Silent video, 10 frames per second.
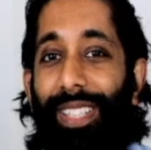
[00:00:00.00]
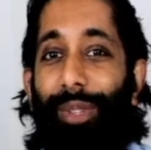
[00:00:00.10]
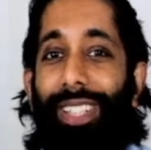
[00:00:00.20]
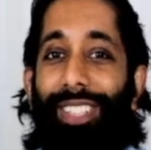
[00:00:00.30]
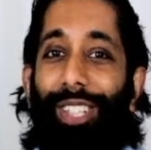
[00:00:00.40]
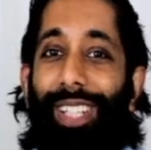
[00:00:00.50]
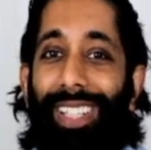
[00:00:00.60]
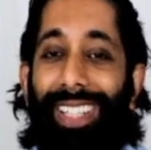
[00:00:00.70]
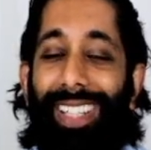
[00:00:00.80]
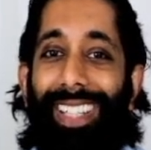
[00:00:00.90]
where the
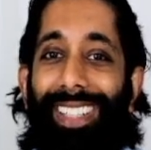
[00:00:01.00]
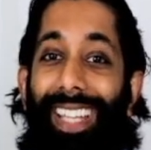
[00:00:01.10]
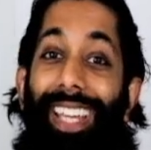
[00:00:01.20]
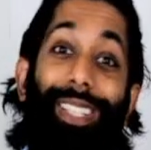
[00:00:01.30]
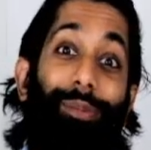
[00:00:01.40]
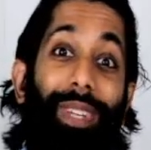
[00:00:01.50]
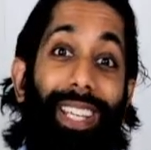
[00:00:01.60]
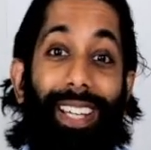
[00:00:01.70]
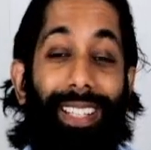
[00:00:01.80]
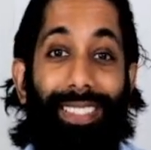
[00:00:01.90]
journey takes
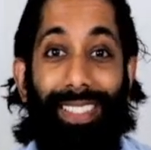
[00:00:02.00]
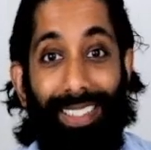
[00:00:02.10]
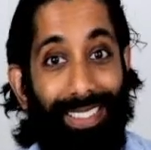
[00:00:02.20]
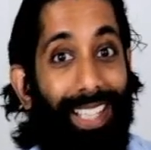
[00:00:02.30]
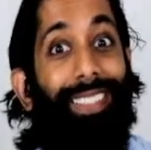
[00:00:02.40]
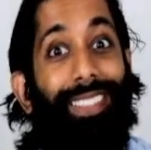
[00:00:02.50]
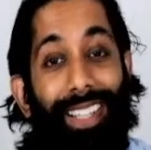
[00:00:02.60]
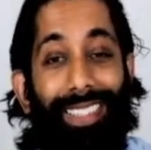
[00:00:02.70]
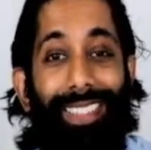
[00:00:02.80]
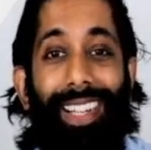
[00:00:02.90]
me and takes us.